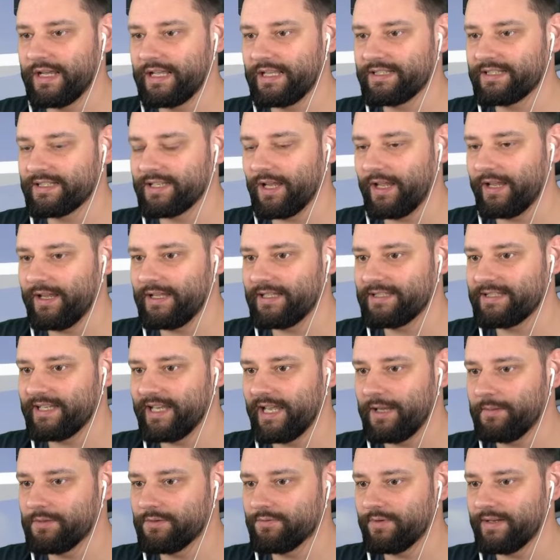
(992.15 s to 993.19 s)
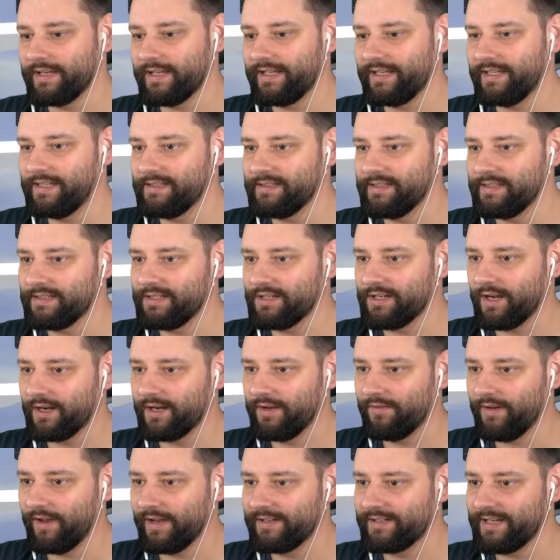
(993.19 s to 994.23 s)
It's, it seems really easy to kind
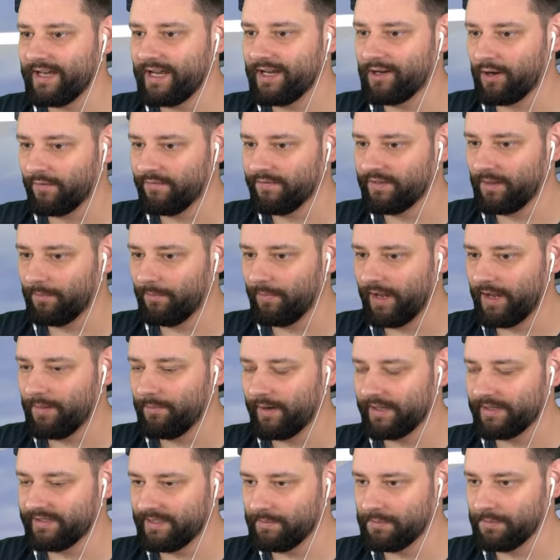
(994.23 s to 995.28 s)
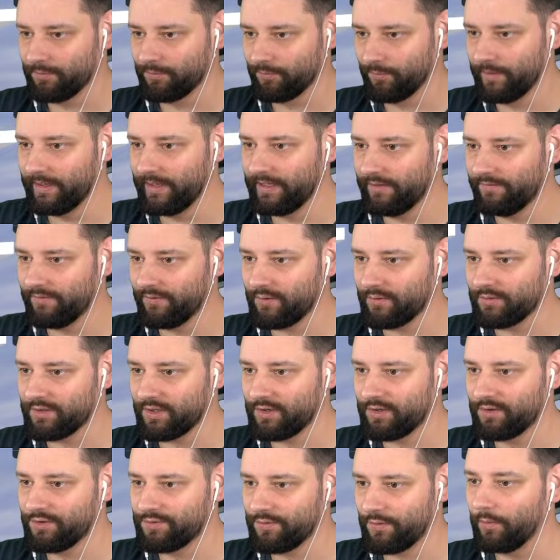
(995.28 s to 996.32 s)
of like take off in the plane, but it seems really difficult to
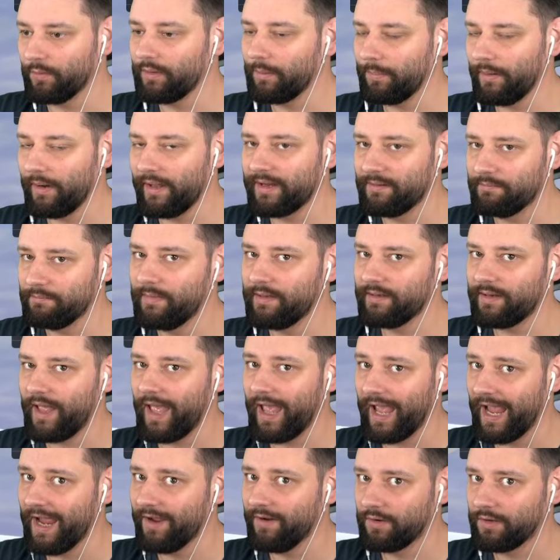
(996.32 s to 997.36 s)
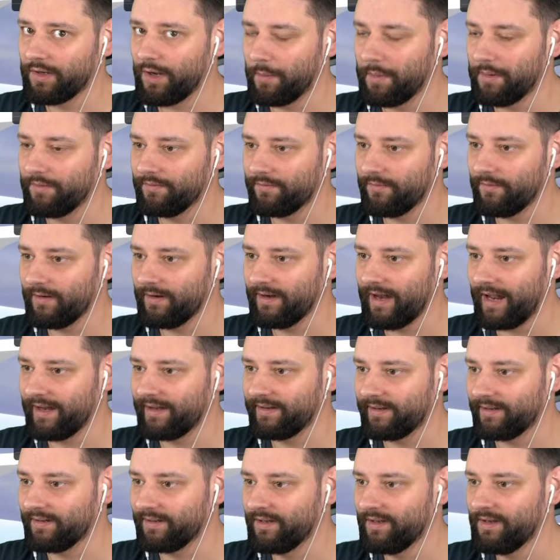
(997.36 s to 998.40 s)
control the plane mid-air and come in for a
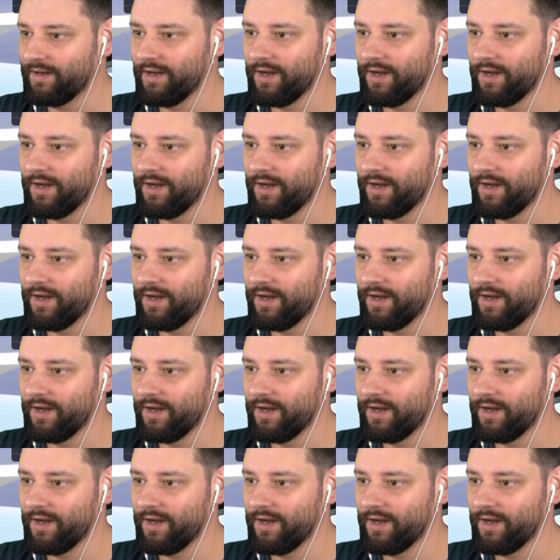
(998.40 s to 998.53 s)
landing.